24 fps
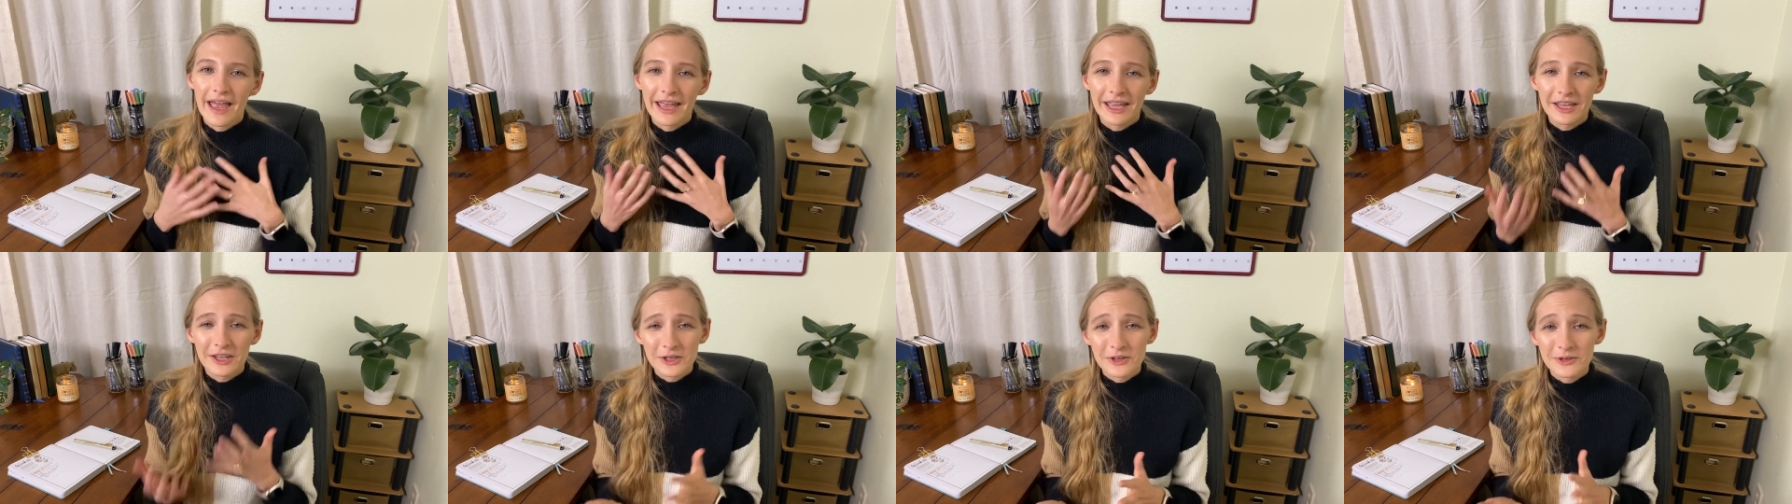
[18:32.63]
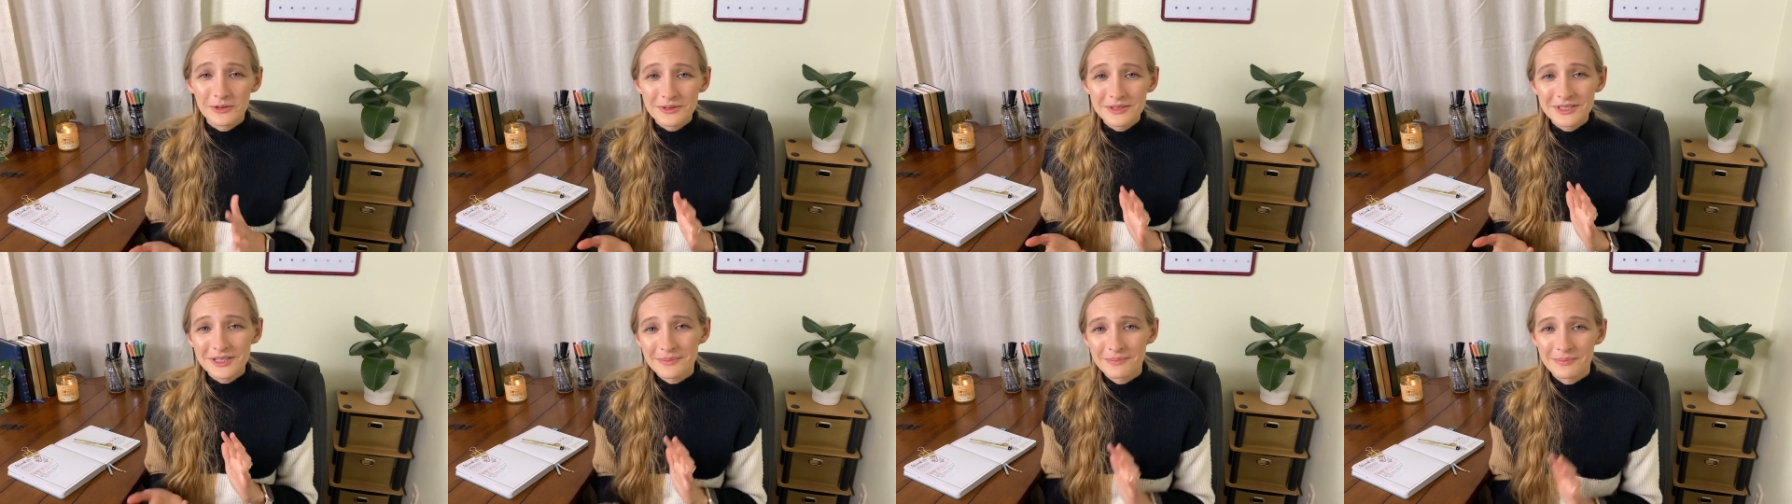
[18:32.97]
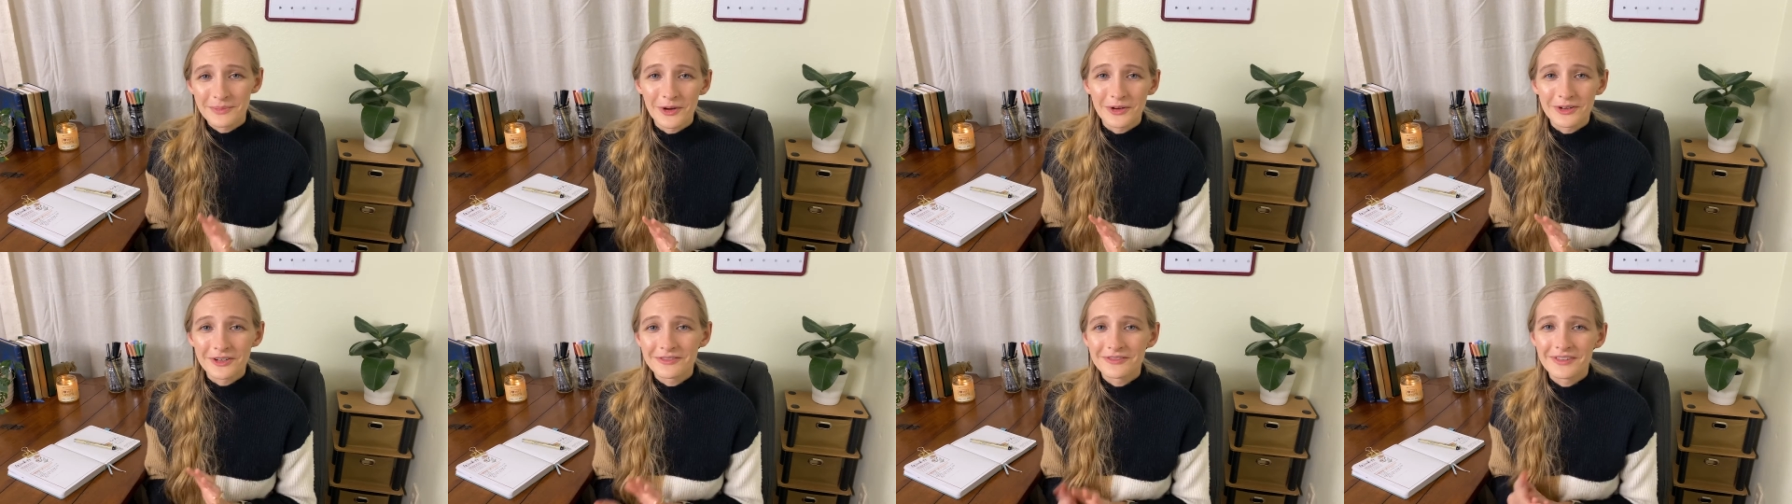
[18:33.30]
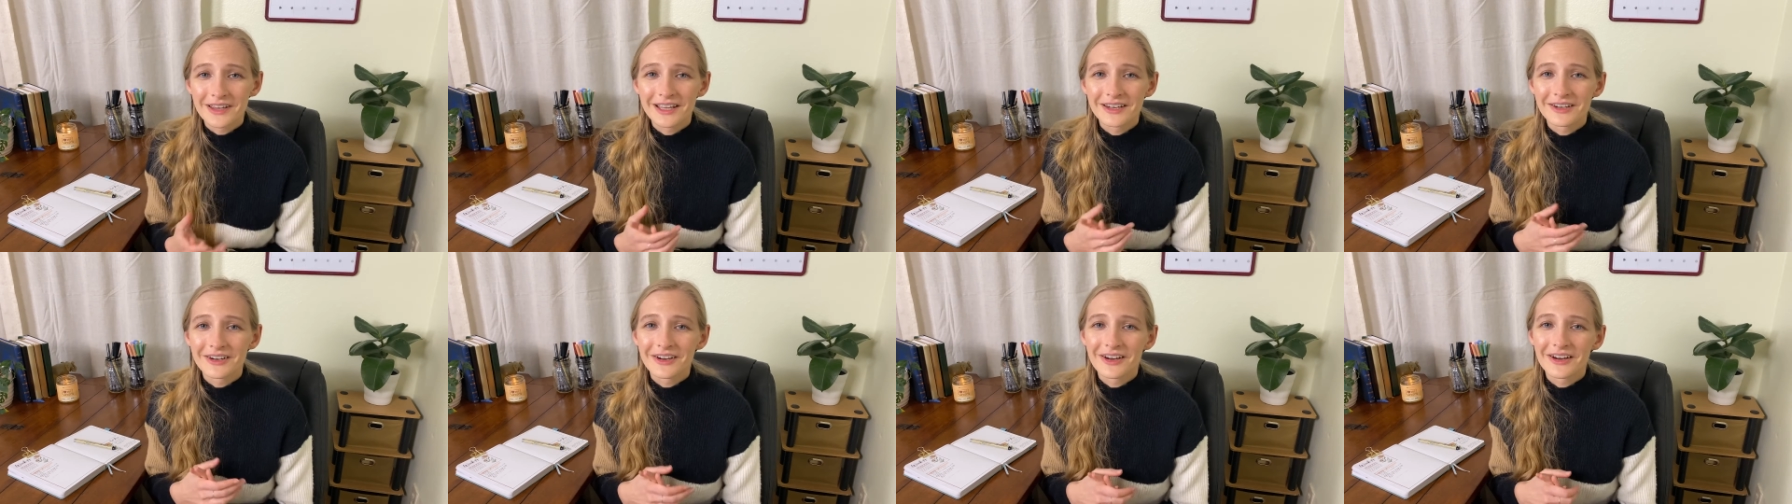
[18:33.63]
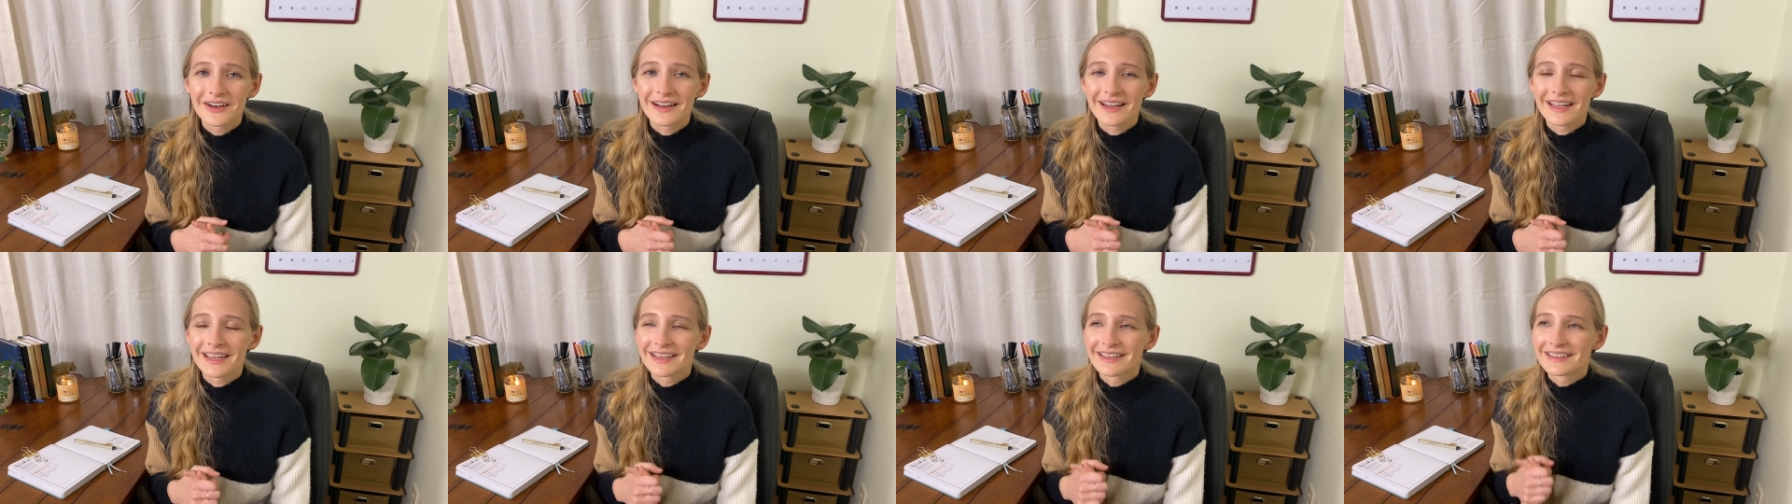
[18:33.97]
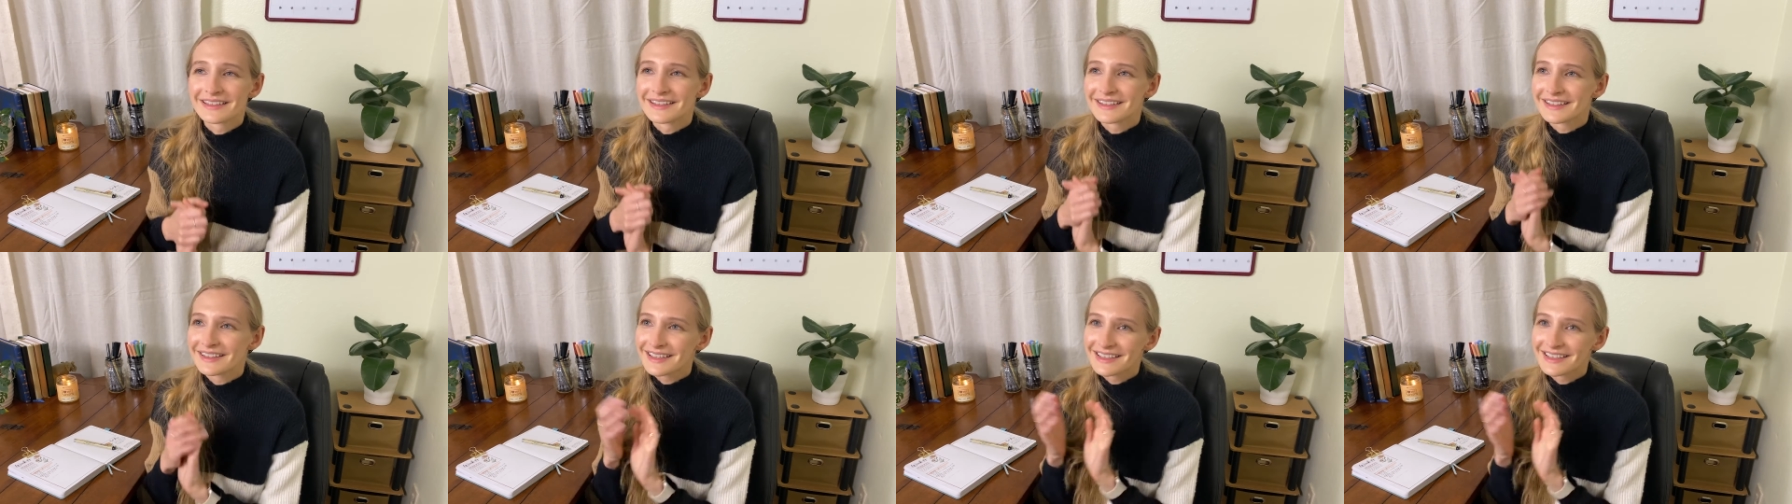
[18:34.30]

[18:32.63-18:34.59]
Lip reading: a huge motivator in